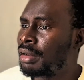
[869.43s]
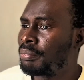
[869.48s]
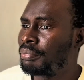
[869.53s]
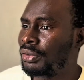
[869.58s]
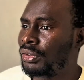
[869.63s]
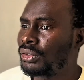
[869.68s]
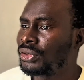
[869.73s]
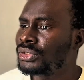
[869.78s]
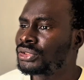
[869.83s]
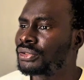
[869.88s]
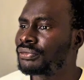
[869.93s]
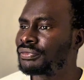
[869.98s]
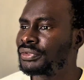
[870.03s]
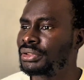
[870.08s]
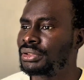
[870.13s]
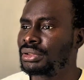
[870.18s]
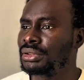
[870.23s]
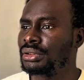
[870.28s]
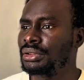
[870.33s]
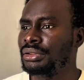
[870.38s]
because of
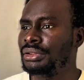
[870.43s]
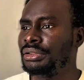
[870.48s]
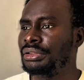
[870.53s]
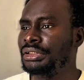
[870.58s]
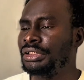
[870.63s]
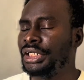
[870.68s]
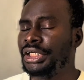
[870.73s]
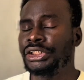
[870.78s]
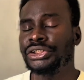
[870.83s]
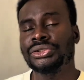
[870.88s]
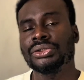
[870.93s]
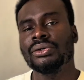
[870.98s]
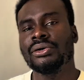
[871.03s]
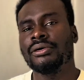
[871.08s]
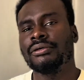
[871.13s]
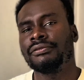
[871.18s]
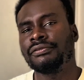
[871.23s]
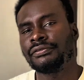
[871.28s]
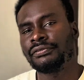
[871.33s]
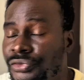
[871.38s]
the nature
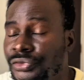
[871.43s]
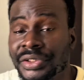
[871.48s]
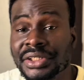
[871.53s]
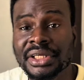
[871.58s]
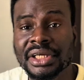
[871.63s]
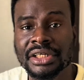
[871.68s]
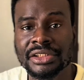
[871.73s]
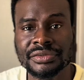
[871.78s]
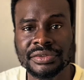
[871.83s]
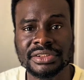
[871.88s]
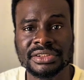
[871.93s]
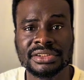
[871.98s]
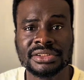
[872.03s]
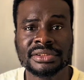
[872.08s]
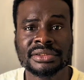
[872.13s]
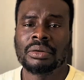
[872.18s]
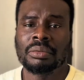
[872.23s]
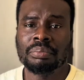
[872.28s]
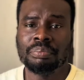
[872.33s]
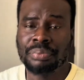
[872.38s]
of trade
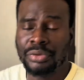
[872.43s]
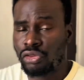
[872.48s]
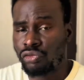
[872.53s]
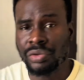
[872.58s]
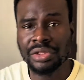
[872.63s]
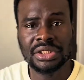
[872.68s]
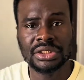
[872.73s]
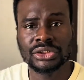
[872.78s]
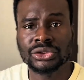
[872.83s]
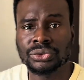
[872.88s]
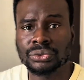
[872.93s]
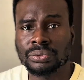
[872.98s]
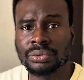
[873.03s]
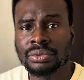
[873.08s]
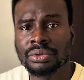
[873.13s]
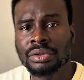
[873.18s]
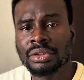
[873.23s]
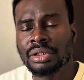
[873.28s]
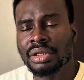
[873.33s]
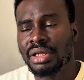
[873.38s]
entries between the
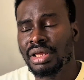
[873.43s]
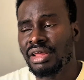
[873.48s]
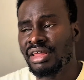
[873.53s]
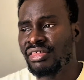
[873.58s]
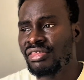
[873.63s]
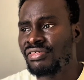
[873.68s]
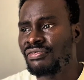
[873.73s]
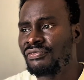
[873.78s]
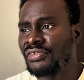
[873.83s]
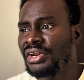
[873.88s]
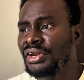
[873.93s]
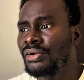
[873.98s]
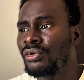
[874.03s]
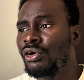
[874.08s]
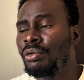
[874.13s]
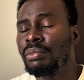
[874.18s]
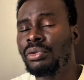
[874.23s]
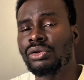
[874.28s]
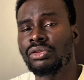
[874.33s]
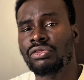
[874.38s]
two, it's very
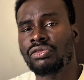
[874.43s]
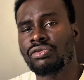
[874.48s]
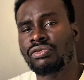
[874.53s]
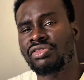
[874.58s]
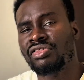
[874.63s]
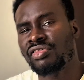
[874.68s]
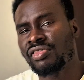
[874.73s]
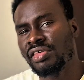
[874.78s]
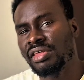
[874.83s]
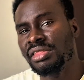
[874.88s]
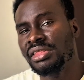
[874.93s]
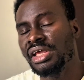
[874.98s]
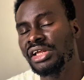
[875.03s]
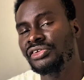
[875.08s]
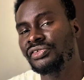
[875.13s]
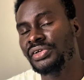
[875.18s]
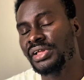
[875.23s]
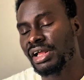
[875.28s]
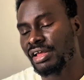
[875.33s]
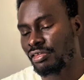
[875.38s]
common to see day
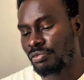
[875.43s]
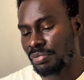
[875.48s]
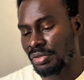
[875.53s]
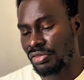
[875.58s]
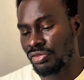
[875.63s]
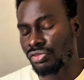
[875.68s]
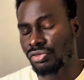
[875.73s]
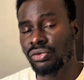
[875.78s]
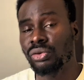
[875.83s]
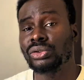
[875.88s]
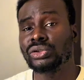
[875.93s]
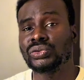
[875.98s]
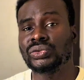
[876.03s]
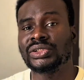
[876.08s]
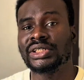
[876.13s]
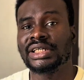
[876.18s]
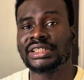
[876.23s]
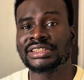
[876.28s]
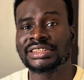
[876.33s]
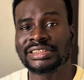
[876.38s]
traders being stuck to
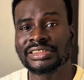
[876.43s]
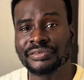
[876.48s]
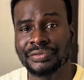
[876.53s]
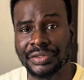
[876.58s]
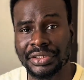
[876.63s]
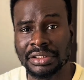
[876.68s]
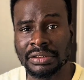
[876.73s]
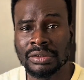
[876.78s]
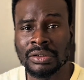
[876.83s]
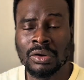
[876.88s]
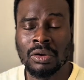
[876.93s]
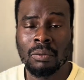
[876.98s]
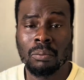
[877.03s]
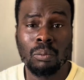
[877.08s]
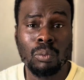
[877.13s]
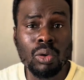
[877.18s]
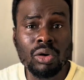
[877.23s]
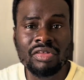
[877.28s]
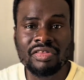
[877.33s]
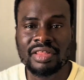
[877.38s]
their screen
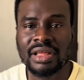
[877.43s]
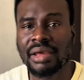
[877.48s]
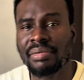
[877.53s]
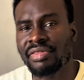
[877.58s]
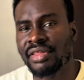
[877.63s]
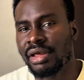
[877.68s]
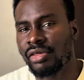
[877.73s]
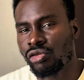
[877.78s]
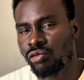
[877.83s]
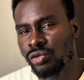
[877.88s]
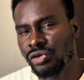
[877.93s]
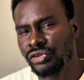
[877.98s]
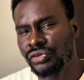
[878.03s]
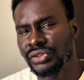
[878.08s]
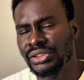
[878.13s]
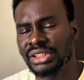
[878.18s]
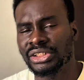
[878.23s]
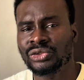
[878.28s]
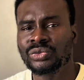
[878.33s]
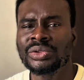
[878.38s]
most times than swing
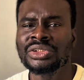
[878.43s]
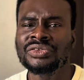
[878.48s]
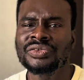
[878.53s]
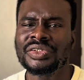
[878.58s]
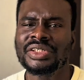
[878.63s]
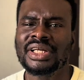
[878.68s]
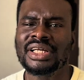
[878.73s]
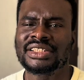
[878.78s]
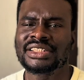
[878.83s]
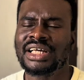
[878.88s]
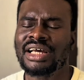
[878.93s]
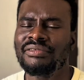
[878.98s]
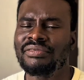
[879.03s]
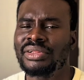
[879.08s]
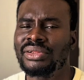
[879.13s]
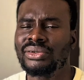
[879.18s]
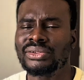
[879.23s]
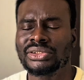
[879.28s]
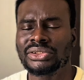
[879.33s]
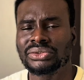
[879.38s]
traders. Swing traders have a
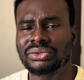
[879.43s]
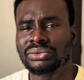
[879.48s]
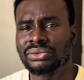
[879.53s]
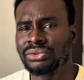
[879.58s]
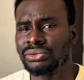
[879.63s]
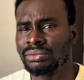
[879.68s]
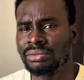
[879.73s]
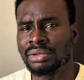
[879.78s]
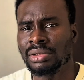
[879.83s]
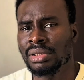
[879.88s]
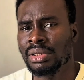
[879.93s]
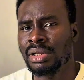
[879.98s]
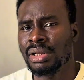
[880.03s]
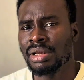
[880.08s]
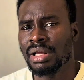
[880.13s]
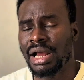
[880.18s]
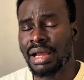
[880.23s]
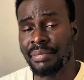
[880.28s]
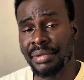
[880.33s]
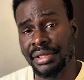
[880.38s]
lot to do.
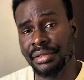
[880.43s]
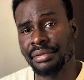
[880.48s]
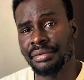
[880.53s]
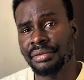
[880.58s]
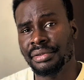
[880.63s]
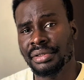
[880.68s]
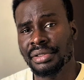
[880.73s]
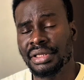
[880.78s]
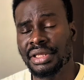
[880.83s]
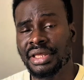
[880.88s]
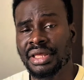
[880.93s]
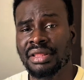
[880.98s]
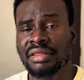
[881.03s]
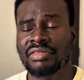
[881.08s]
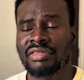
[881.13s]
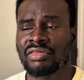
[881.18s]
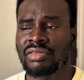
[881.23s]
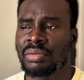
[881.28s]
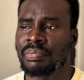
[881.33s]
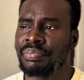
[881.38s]
I mean,
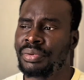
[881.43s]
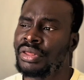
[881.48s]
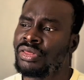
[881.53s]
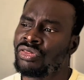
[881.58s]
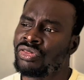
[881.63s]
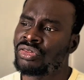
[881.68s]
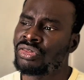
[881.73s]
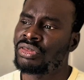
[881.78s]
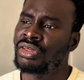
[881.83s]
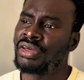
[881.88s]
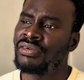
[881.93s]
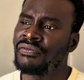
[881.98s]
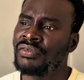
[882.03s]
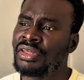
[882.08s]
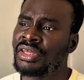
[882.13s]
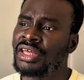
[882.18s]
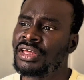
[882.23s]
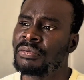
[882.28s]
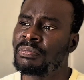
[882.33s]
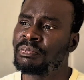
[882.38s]

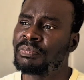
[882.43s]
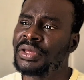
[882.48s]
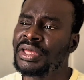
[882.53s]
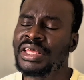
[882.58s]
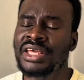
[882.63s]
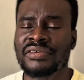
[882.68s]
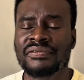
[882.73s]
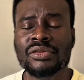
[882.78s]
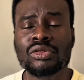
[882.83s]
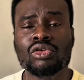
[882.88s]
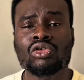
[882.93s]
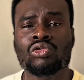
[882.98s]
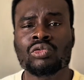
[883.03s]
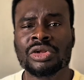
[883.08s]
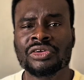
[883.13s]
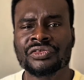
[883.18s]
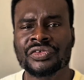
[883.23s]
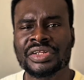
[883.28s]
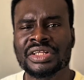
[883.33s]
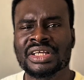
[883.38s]
being given to
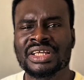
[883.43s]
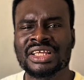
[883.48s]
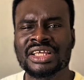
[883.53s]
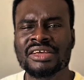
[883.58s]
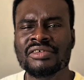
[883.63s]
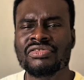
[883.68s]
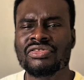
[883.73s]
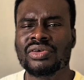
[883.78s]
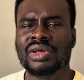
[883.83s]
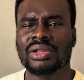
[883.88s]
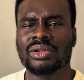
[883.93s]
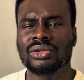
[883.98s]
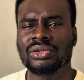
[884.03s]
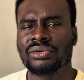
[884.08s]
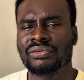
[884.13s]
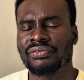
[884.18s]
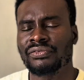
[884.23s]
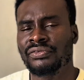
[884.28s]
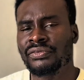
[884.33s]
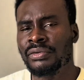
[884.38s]
swing trading gives you a lot
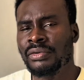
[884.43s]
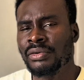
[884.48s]
of